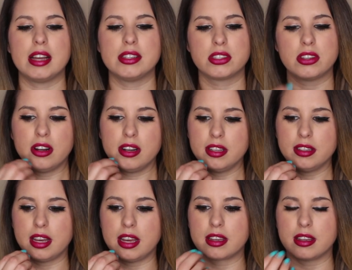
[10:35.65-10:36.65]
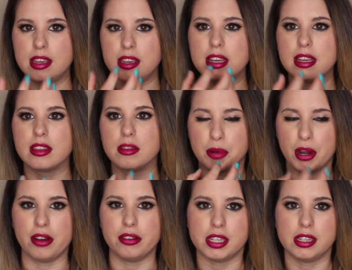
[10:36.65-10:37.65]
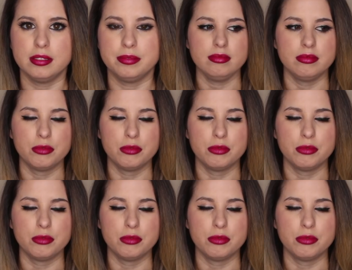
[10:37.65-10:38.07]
I started like eating the brownie